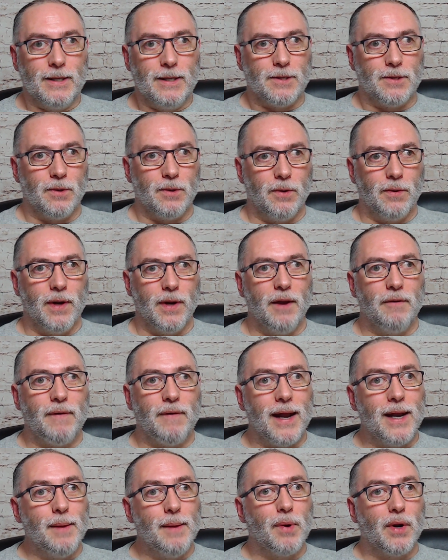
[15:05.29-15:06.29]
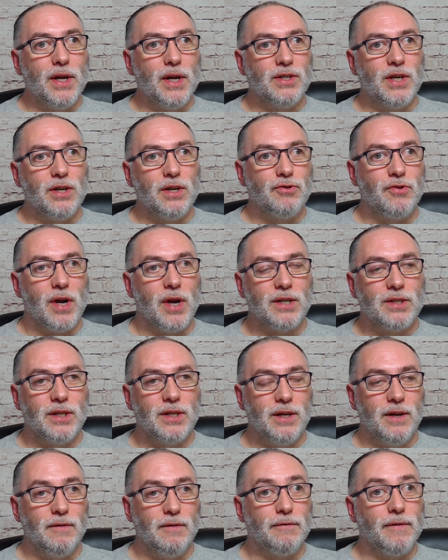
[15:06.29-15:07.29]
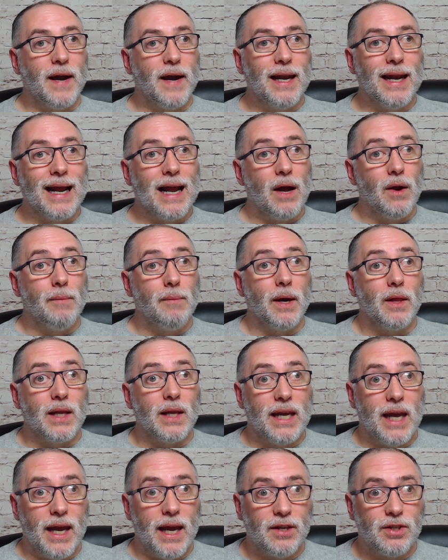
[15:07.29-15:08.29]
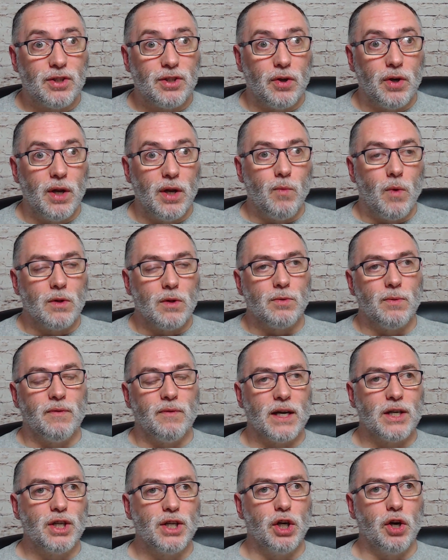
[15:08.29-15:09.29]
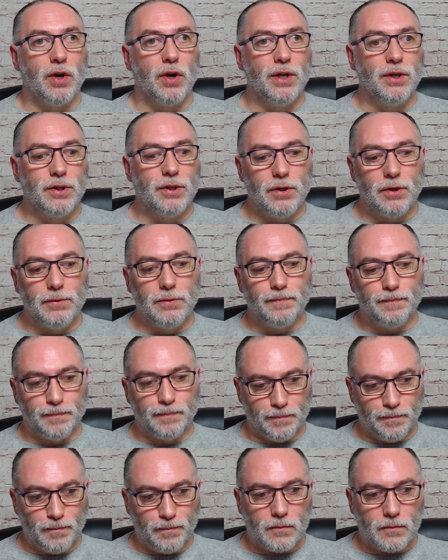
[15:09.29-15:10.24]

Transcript: So if anybody's interested in finding out about the case study once we've actually got it done,